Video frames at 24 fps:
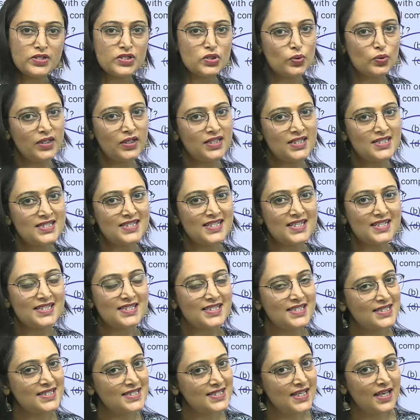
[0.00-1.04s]
26
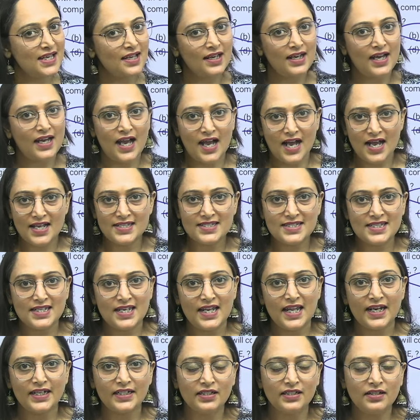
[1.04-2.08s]
is the last
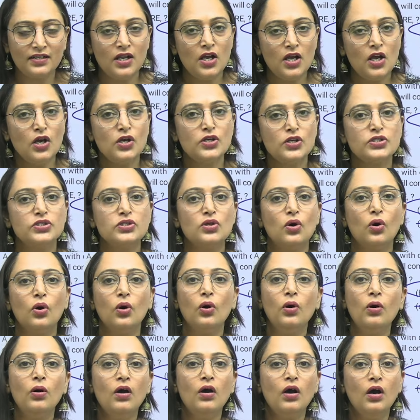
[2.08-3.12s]
letter. So,
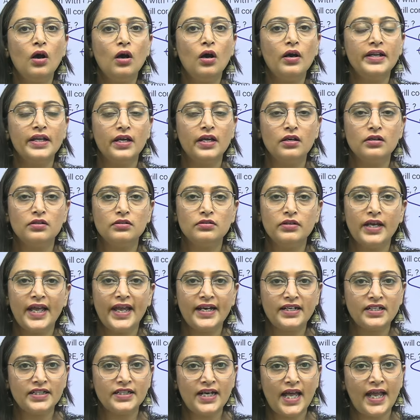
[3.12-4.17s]
at
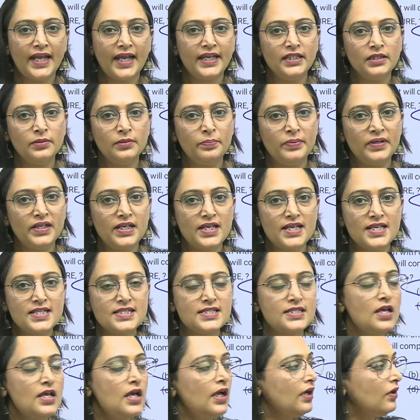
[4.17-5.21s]
9 place
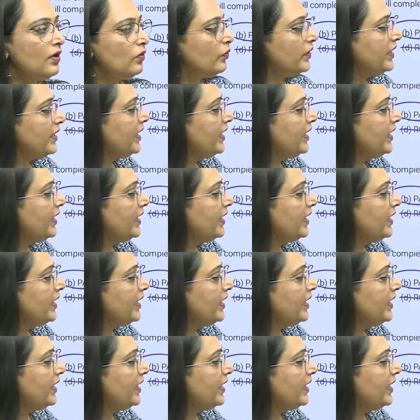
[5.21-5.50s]
We